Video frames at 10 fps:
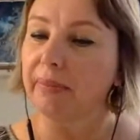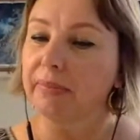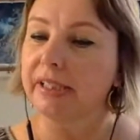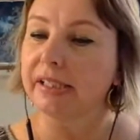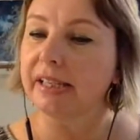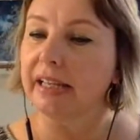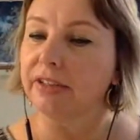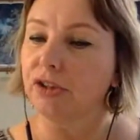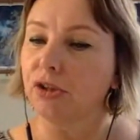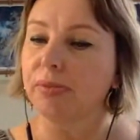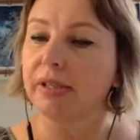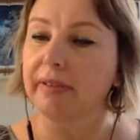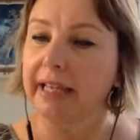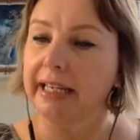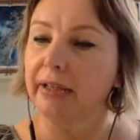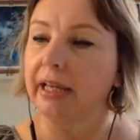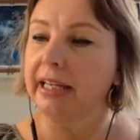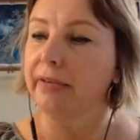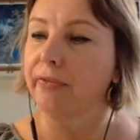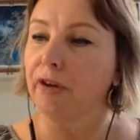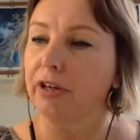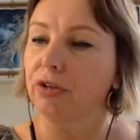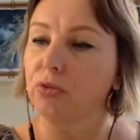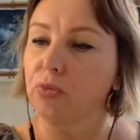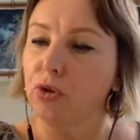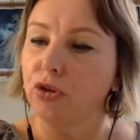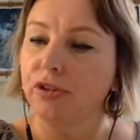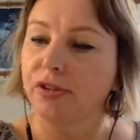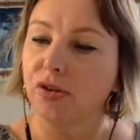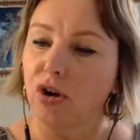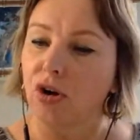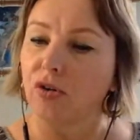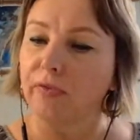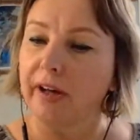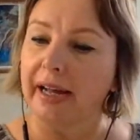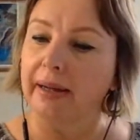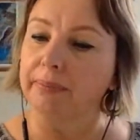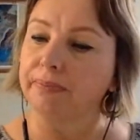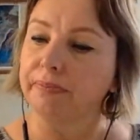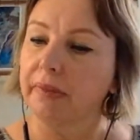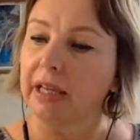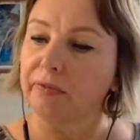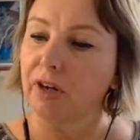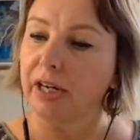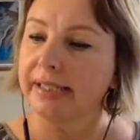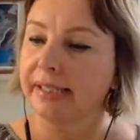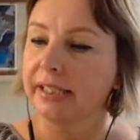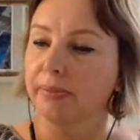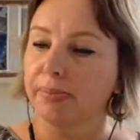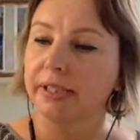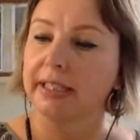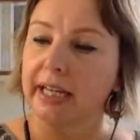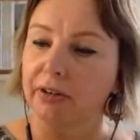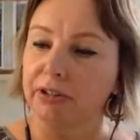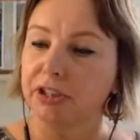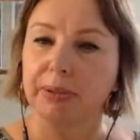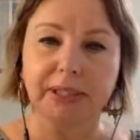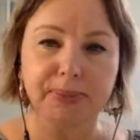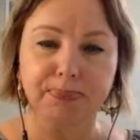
Just in terms of any final words of advice, tips, encouragement